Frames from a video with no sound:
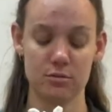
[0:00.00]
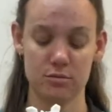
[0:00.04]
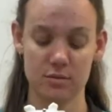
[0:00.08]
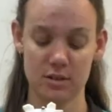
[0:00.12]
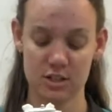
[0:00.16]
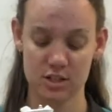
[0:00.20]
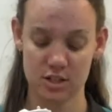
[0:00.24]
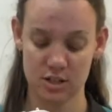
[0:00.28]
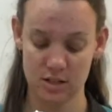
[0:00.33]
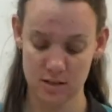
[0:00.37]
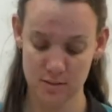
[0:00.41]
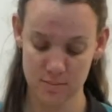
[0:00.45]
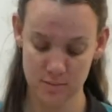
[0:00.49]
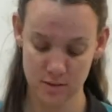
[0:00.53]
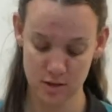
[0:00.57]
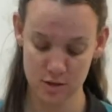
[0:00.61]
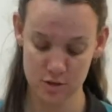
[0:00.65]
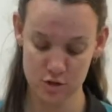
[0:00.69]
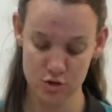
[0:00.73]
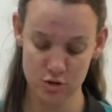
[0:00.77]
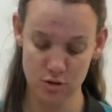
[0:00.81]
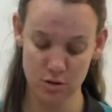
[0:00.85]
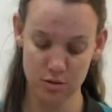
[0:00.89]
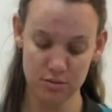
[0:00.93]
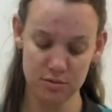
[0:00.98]
which
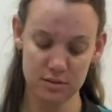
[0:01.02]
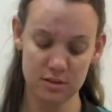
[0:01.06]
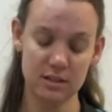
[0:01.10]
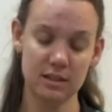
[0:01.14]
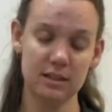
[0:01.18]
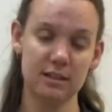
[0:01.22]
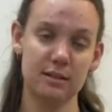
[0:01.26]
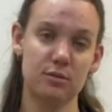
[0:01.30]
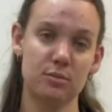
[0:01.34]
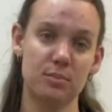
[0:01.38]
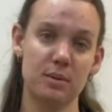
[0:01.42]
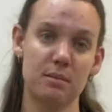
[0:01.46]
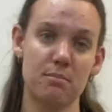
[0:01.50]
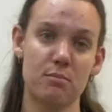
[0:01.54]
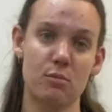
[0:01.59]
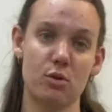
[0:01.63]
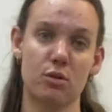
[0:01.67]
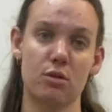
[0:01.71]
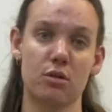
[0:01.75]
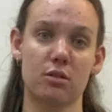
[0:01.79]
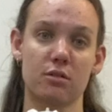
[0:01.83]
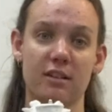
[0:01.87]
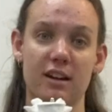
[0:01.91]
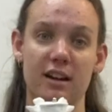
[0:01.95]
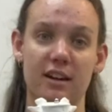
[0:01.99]
controls a little bit
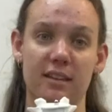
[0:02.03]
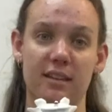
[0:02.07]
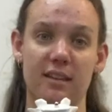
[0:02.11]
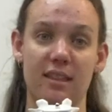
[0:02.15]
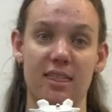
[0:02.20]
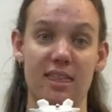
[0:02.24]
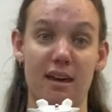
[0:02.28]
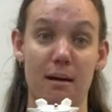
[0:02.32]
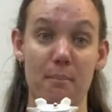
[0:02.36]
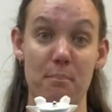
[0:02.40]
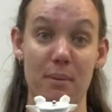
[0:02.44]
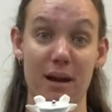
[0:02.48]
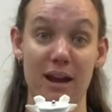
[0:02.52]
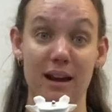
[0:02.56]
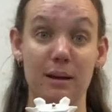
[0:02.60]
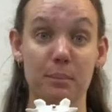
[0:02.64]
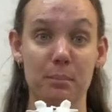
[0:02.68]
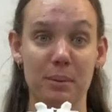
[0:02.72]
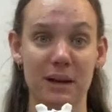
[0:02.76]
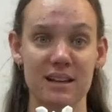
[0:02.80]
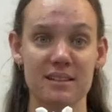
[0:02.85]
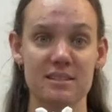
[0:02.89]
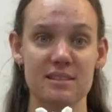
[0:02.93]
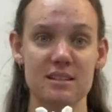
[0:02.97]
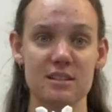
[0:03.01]
more around that back
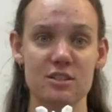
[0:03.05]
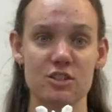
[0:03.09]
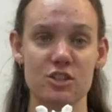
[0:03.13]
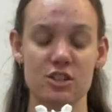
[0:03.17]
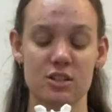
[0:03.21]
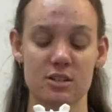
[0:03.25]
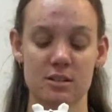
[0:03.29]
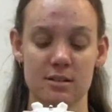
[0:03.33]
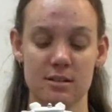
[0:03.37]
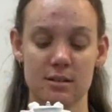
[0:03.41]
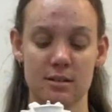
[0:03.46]
passage.